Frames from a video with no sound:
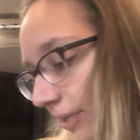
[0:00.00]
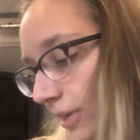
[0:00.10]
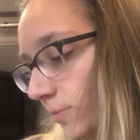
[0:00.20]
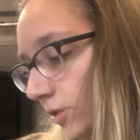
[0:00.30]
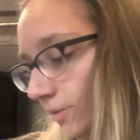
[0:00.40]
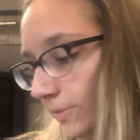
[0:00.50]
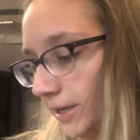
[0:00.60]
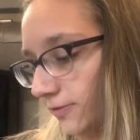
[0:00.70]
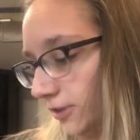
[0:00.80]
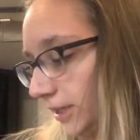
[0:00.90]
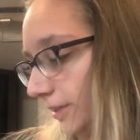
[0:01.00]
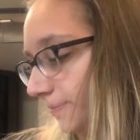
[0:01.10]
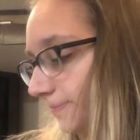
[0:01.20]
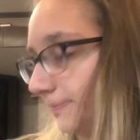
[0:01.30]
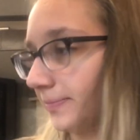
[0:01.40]
And I'm putting my freaking
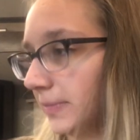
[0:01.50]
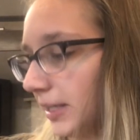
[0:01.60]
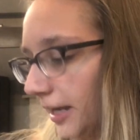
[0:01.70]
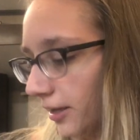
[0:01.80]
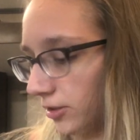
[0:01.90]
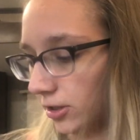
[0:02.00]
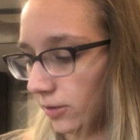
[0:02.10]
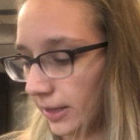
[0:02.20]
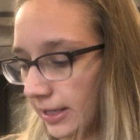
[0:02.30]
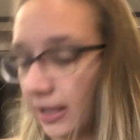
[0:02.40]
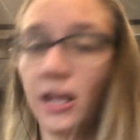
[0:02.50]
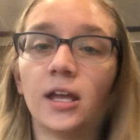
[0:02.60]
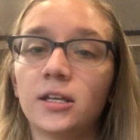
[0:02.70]
calendar away again.